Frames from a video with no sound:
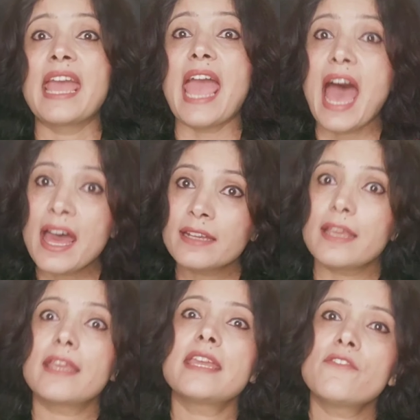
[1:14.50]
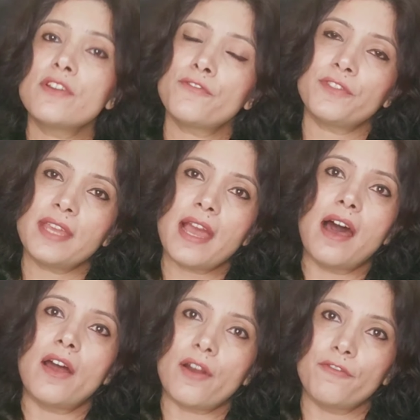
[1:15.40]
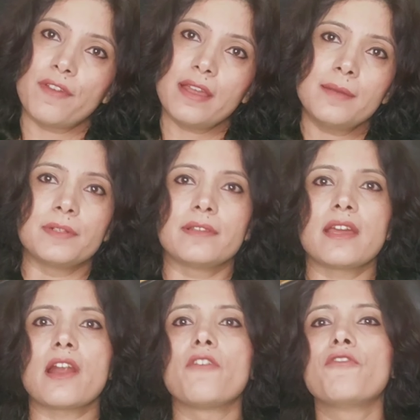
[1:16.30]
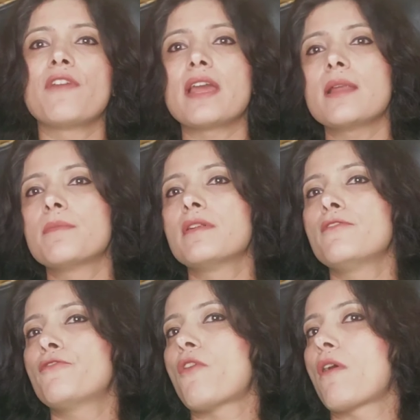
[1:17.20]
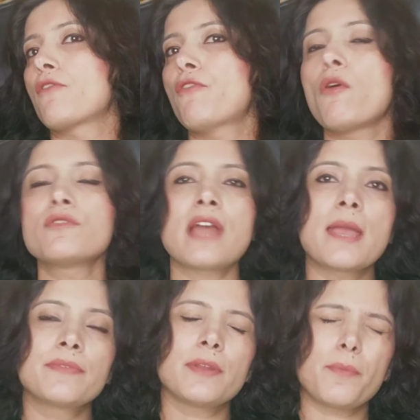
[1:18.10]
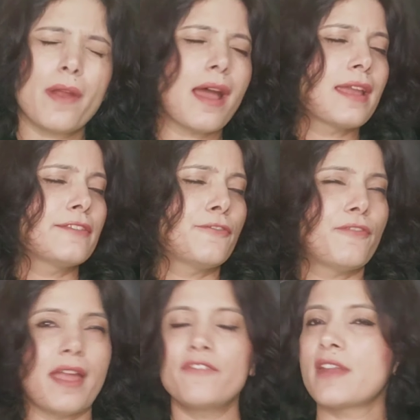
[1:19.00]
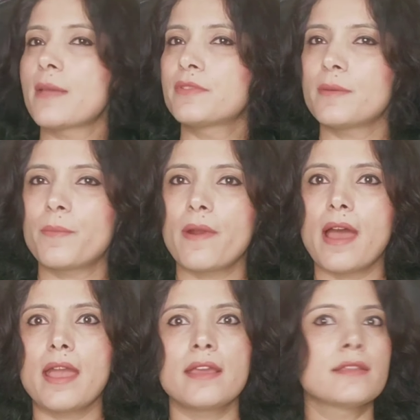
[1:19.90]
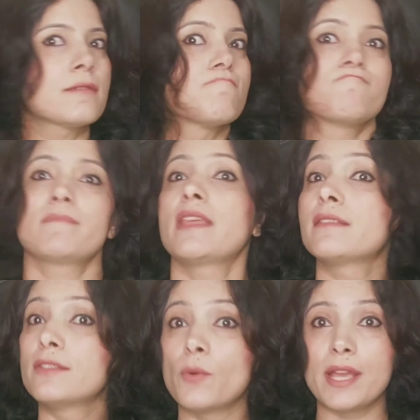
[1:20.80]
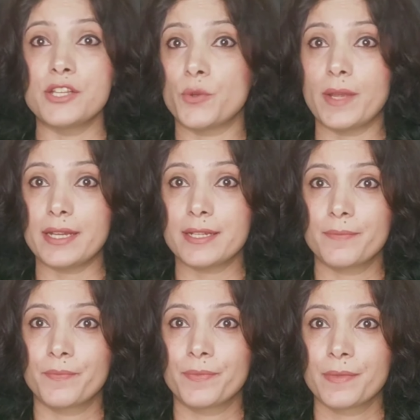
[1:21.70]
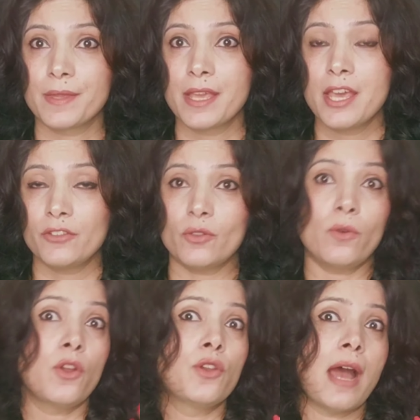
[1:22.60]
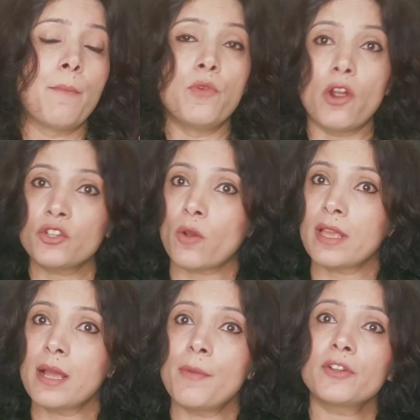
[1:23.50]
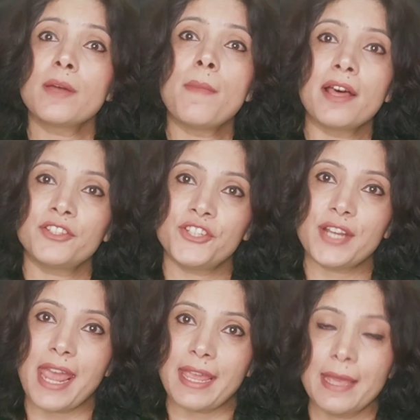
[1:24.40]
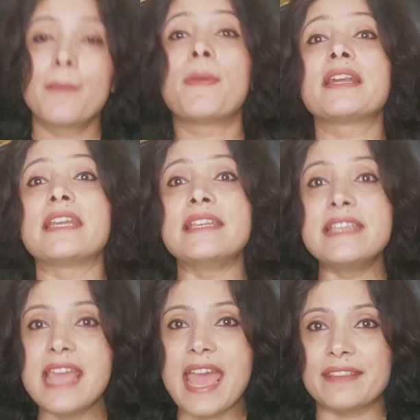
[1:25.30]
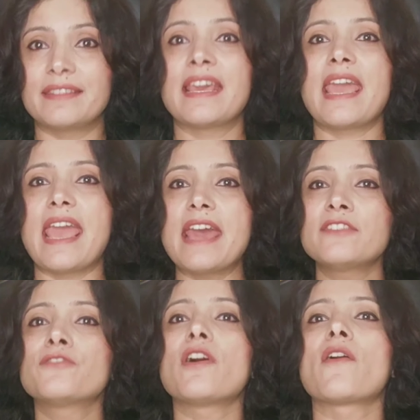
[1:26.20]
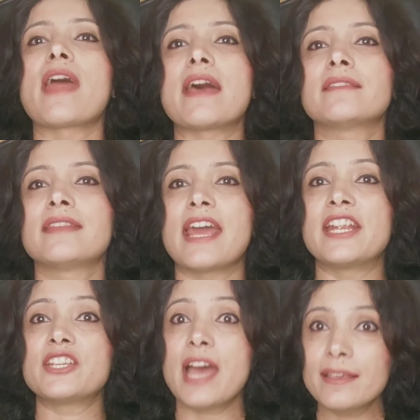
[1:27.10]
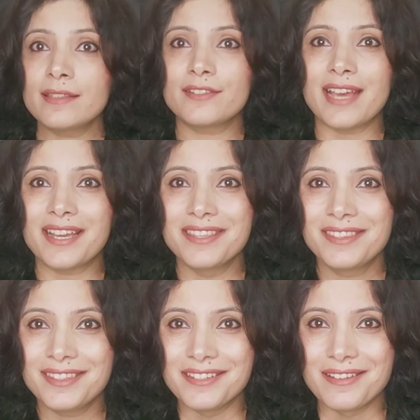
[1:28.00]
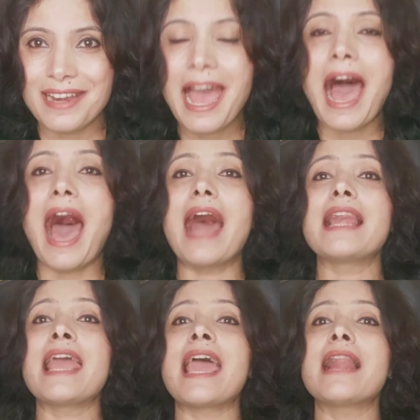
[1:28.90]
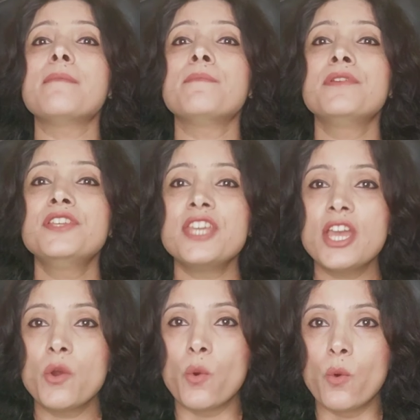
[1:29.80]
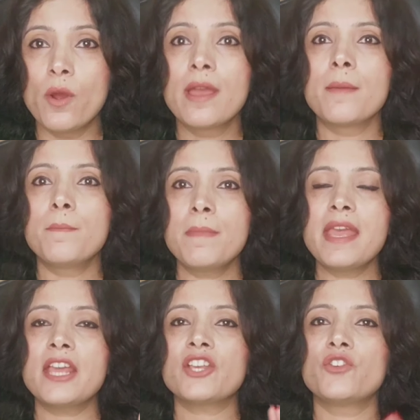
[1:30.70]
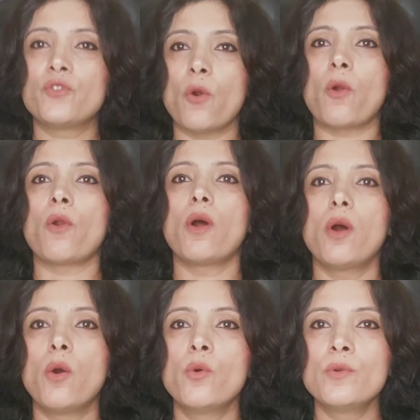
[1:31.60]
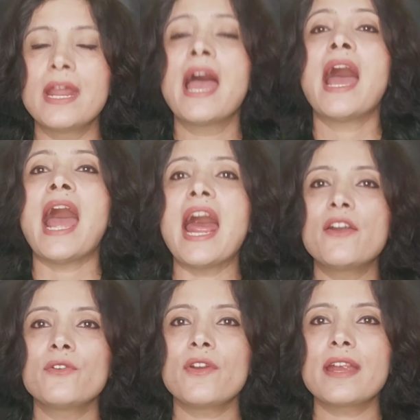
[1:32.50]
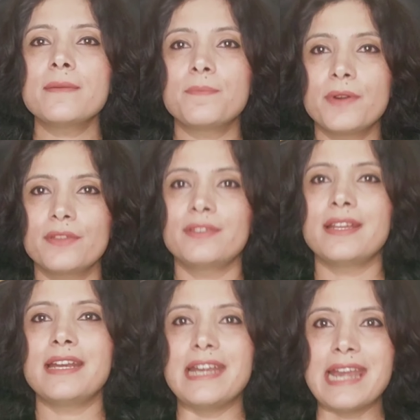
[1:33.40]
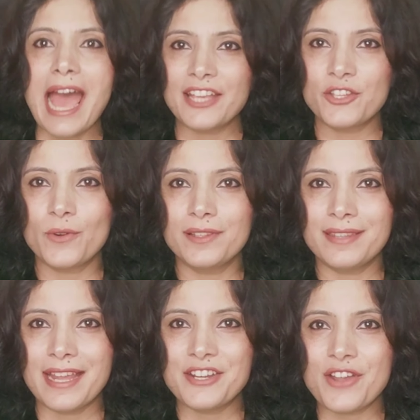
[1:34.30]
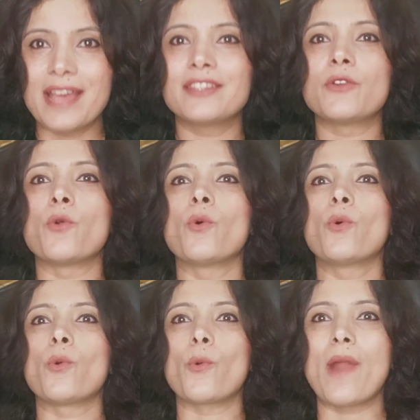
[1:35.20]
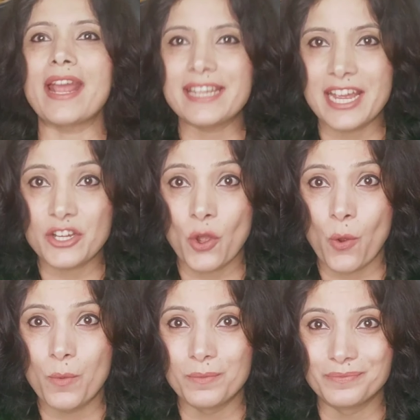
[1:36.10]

And even if they are available for 4 times the price, 5 times the price, there's no end to it. So I'm not talking about the mask today, but yes, as far as sanitizers are concerned, I'll help you make your own 100% natural sanitizer right at home.